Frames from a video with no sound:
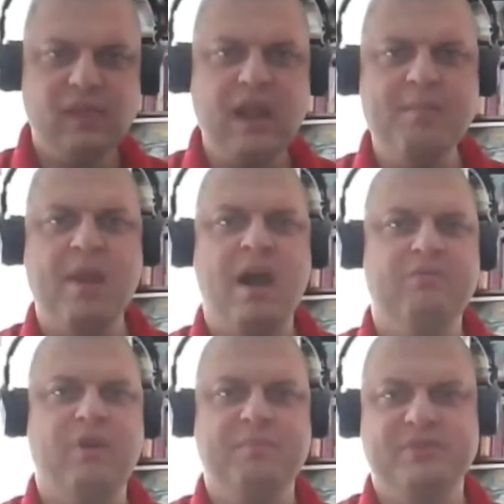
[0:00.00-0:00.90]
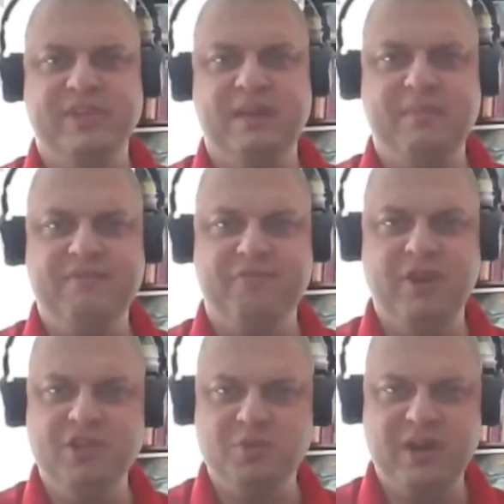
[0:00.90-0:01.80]
I'm not right beside my
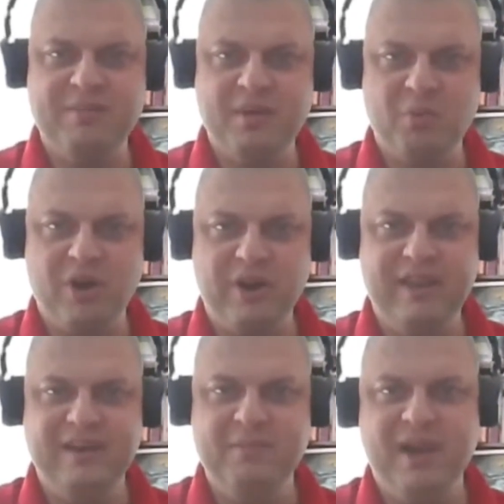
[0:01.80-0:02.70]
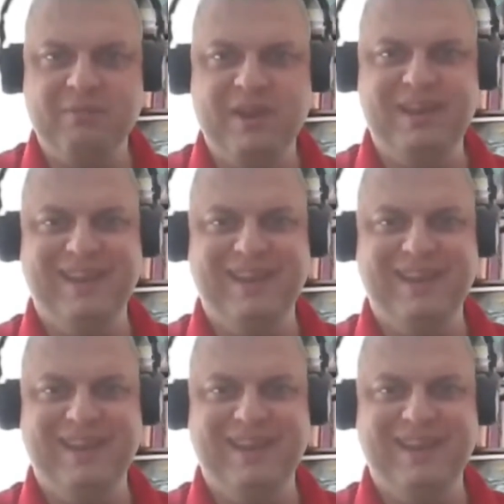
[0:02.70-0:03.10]
fridge when I'm at work, and I'm not right,